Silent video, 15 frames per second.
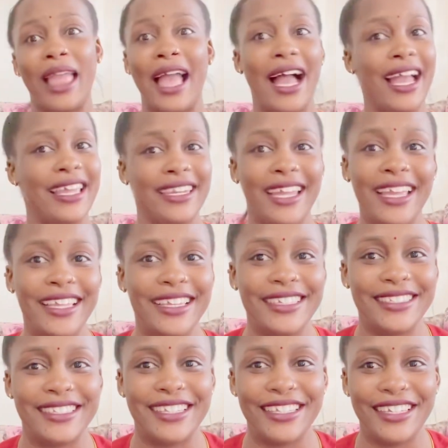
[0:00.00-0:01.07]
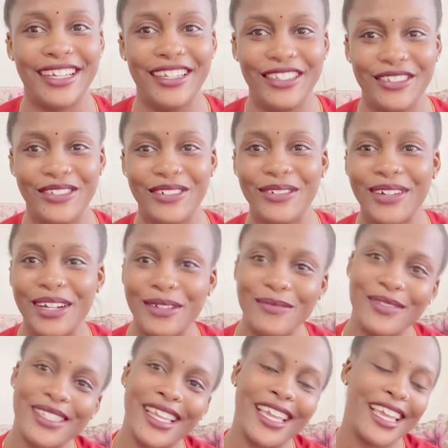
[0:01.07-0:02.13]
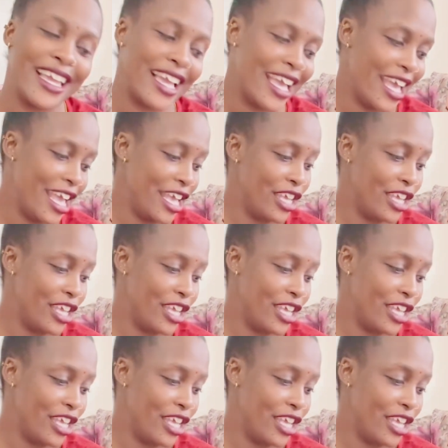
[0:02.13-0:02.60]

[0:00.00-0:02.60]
I like it. You know what I'm saying?